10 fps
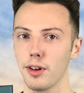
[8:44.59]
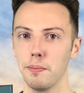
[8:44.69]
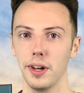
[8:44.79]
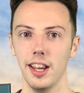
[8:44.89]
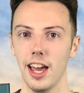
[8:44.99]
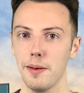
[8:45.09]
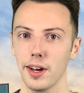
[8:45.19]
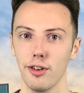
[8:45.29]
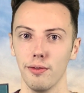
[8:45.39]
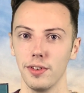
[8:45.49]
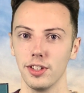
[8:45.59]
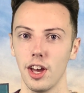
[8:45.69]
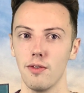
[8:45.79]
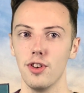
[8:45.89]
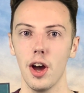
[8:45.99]
completely out of my comfort
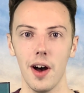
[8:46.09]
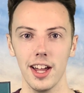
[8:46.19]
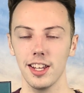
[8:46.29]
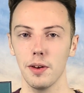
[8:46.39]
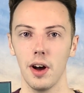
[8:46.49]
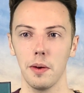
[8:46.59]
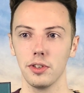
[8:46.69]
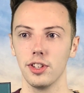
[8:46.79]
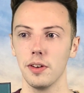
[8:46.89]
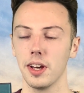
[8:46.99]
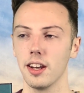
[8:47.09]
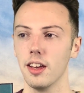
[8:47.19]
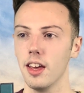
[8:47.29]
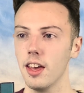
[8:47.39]
zone, no idea what I was doing.